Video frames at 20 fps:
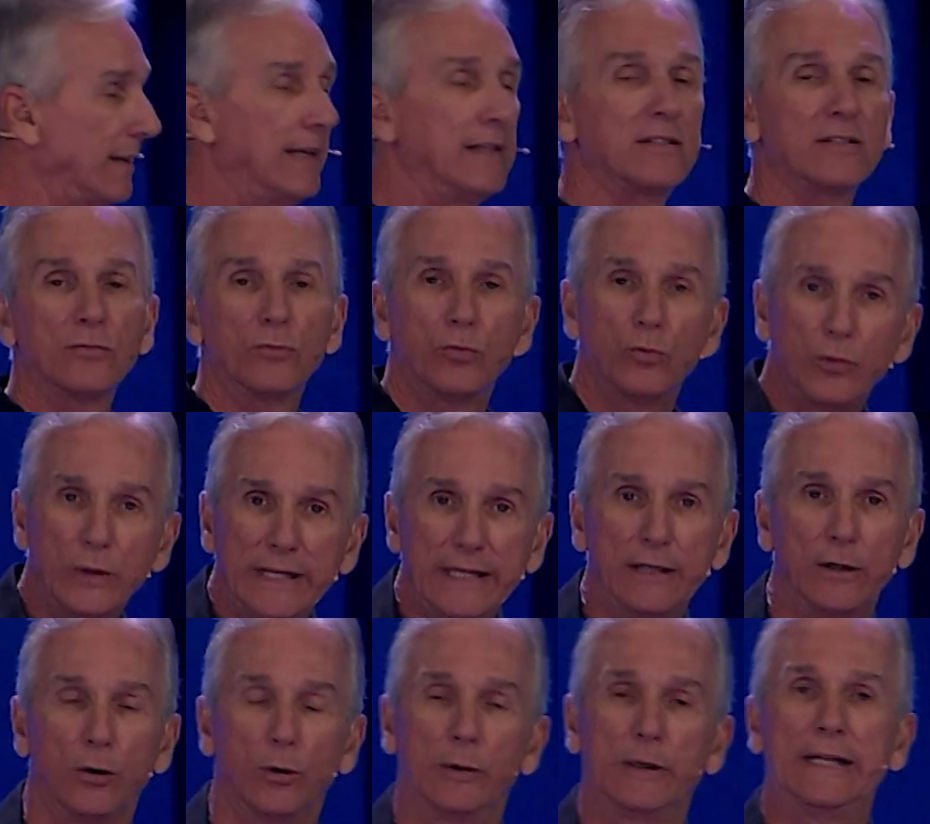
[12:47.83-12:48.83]
It's
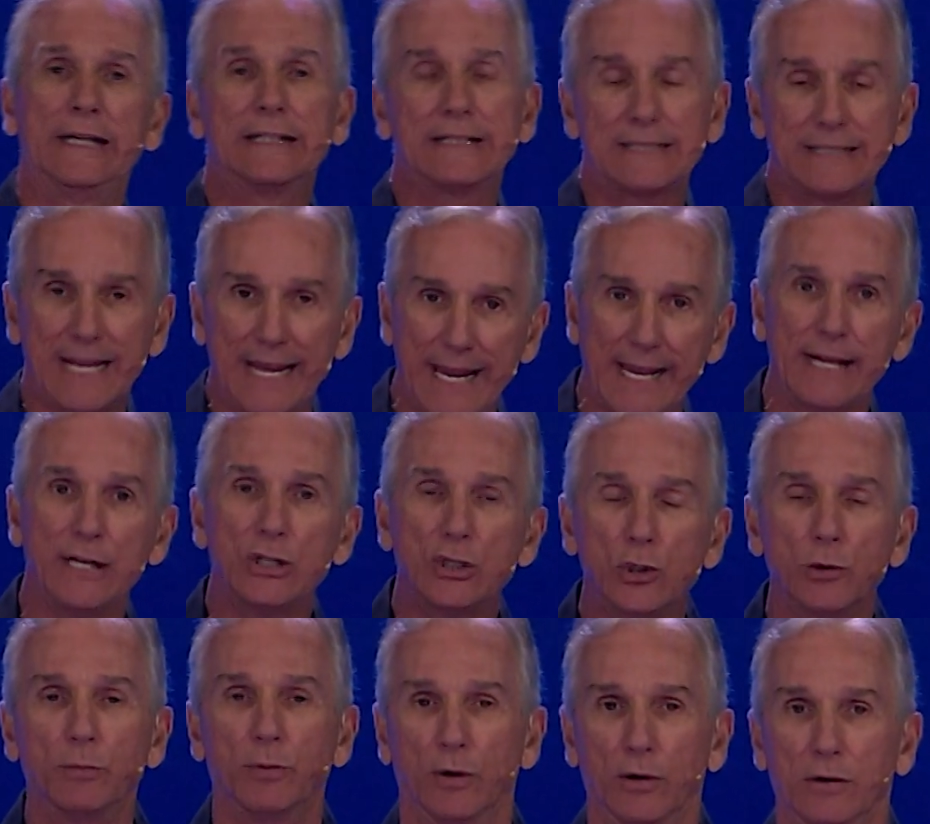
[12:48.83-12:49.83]
real. It's
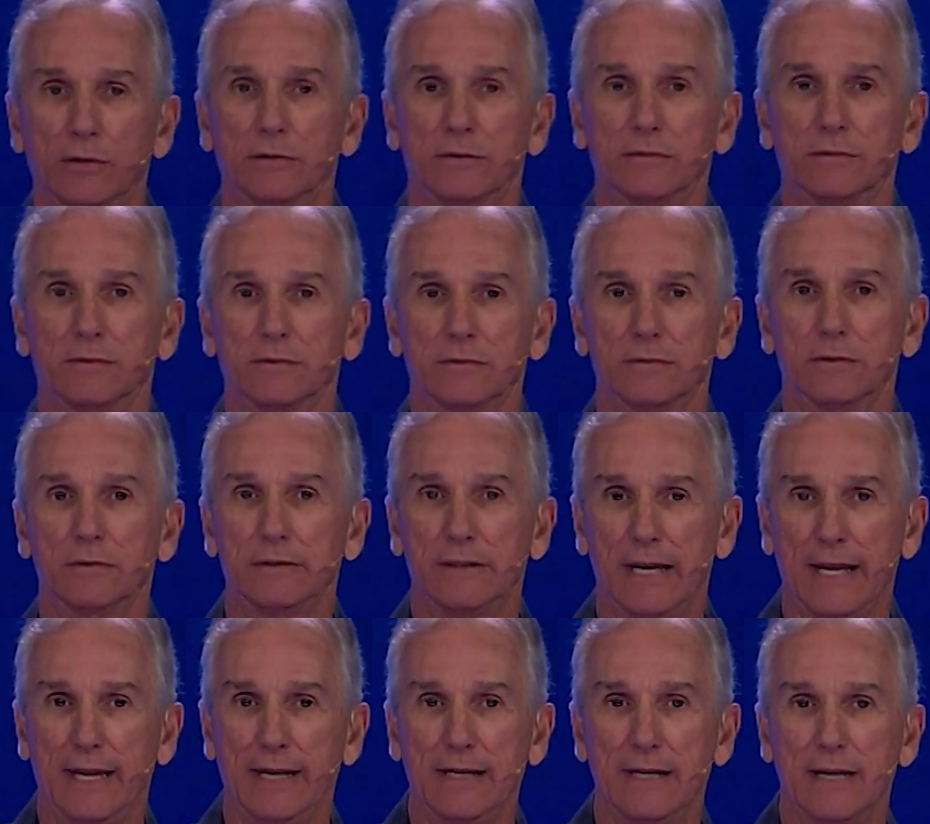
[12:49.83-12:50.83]
tangible,
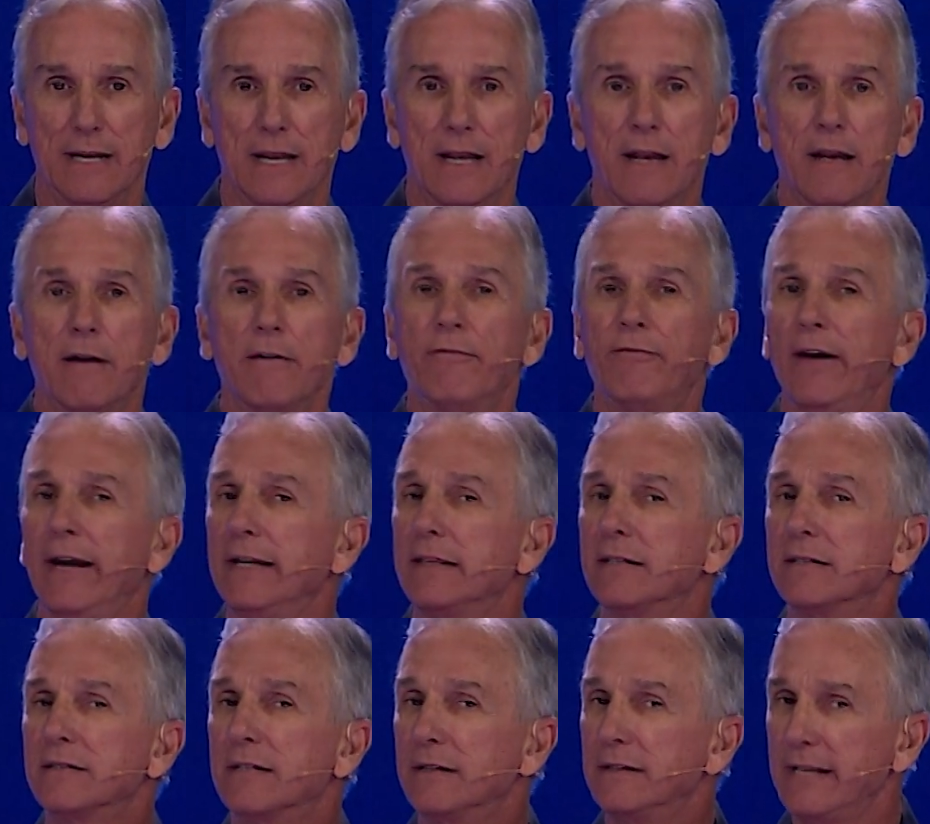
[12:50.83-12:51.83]
okay? Faith
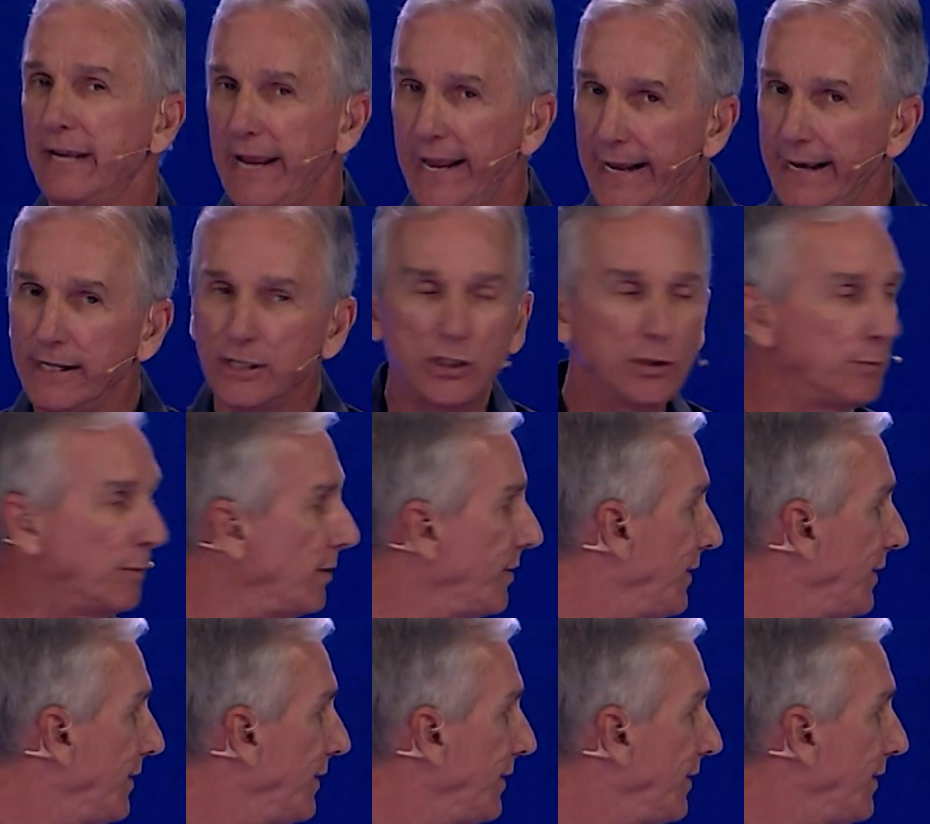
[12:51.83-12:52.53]
is a tangible